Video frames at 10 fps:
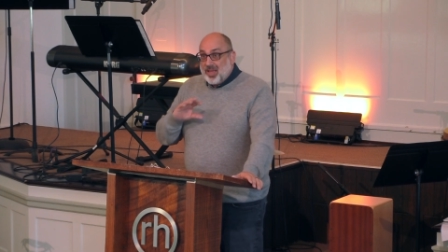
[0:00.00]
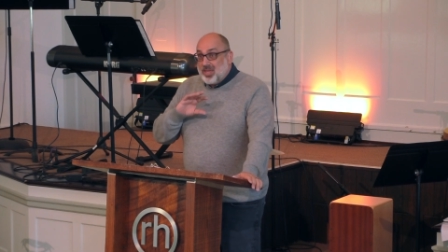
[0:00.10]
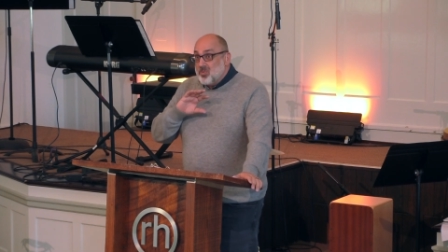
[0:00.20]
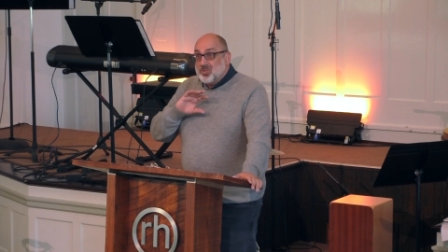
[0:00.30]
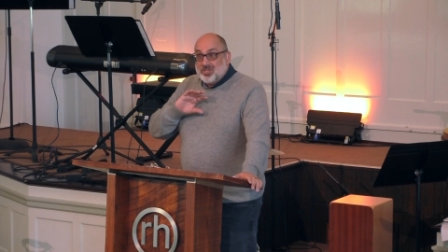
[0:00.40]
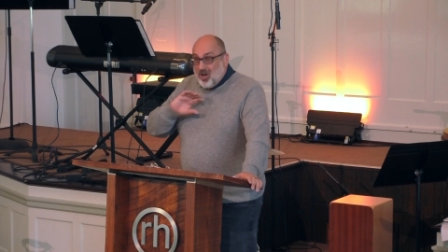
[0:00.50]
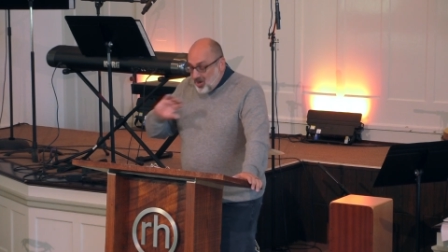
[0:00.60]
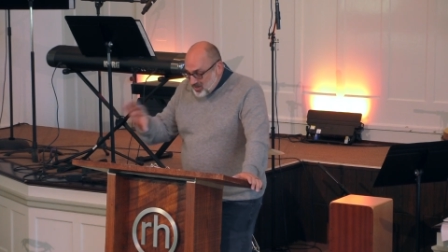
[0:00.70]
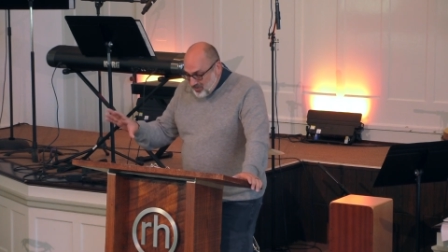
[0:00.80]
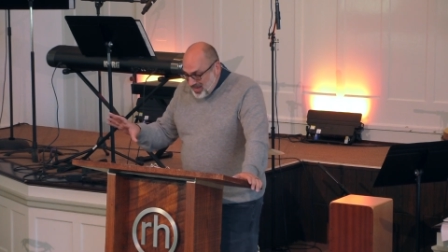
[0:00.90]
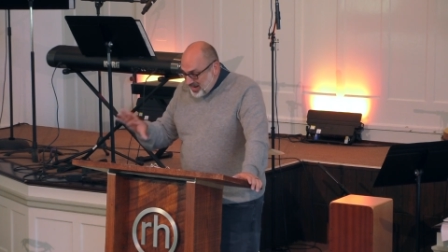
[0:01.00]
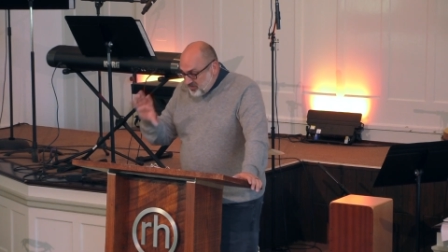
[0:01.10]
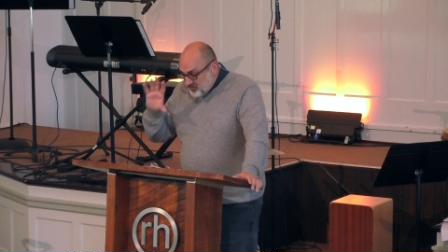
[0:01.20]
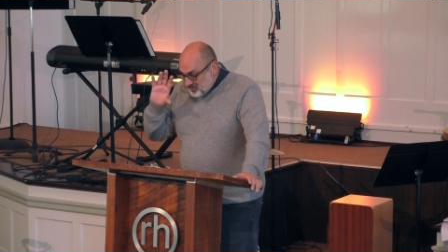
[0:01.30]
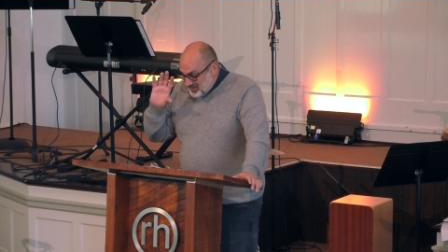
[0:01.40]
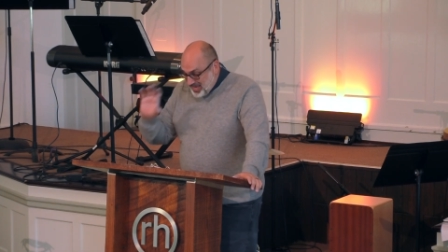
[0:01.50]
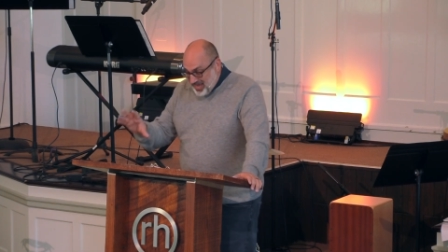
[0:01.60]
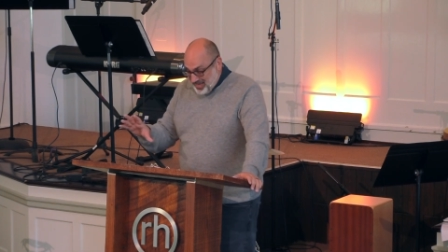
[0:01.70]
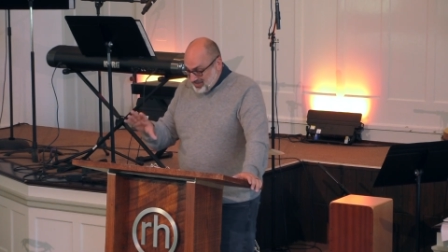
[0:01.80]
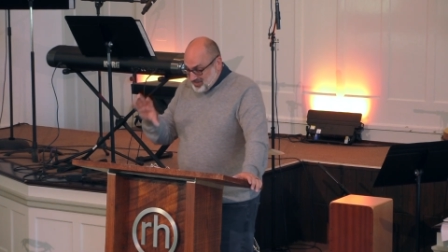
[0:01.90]
you will talk about it for
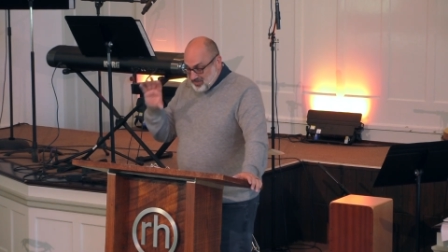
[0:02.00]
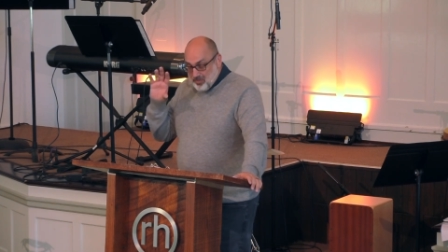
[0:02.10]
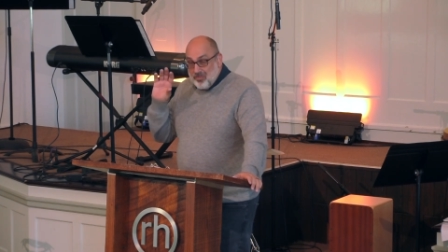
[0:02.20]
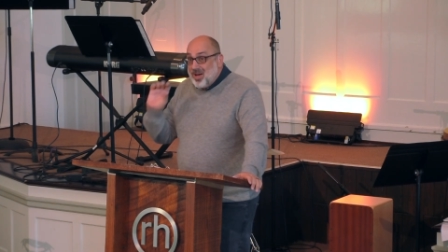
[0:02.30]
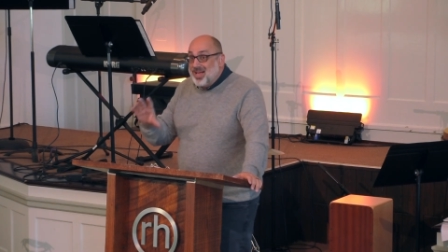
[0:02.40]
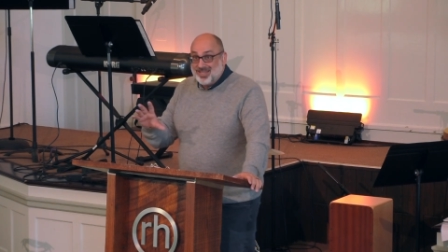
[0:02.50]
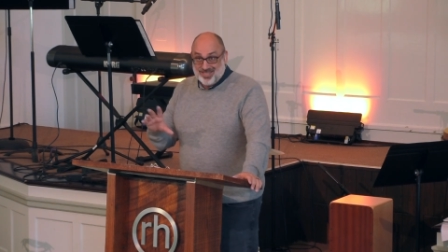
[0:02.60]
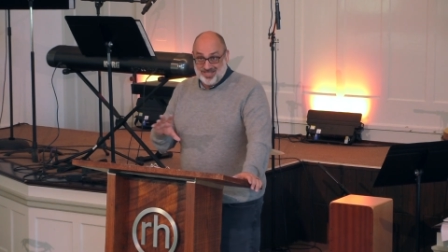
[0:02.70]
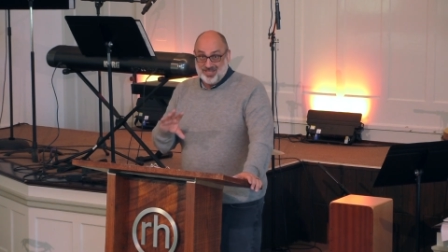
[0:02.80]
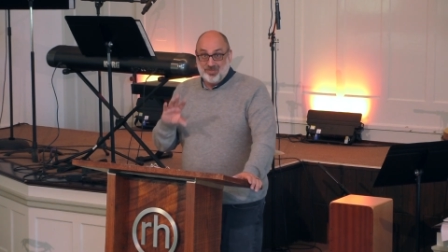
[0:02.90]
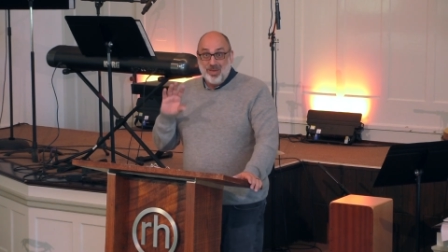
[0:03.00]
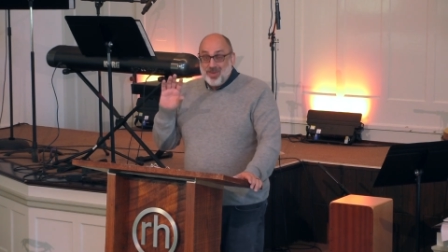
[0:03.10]
days, months, maybe